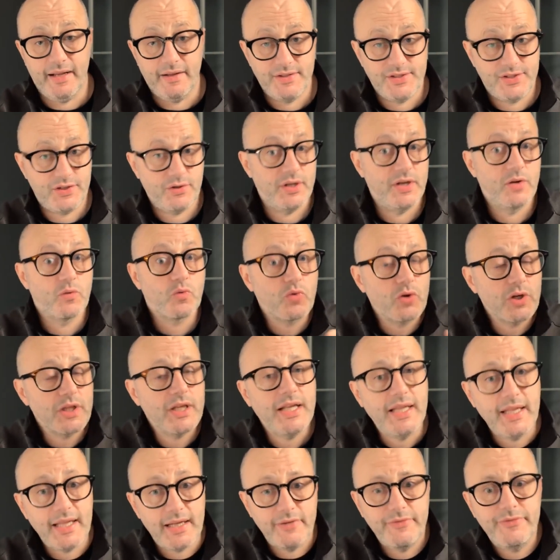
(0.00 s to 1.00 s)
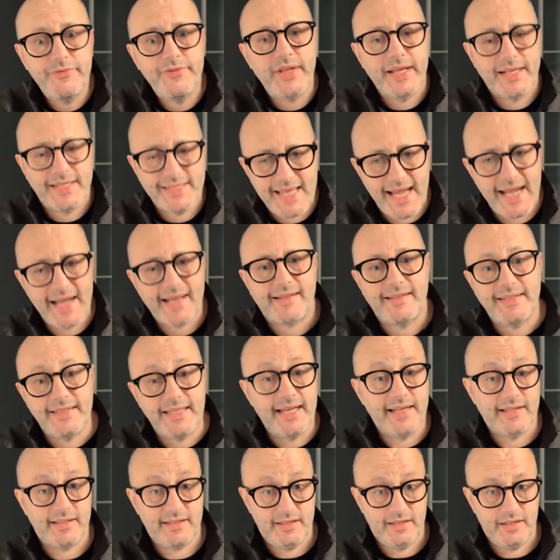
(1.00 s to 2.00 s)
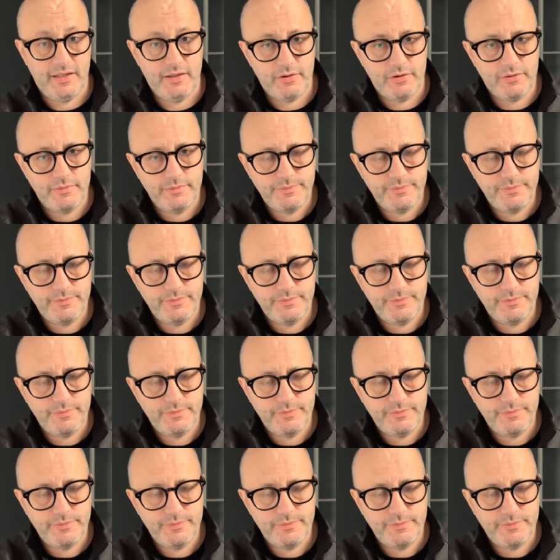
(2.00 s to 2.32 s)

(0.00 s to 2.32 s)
So he really loved exactly that color.